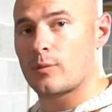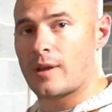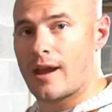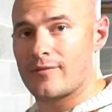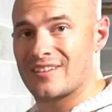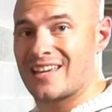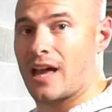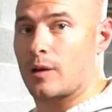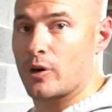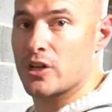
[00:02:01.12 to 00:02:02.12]
that we have the
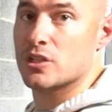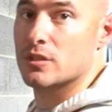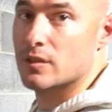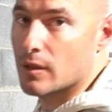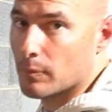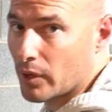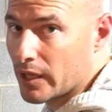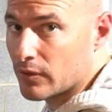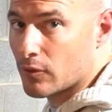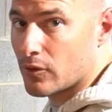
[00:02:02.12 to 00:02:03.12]
calibration
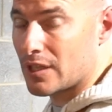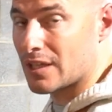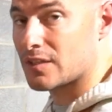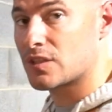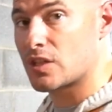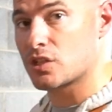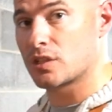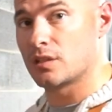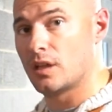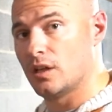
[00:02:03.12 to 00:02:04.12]
plate for the
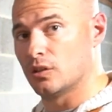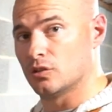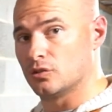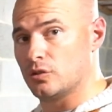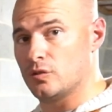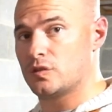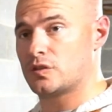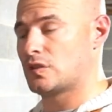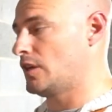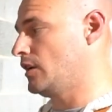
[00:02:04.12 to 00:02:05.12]
extension loose,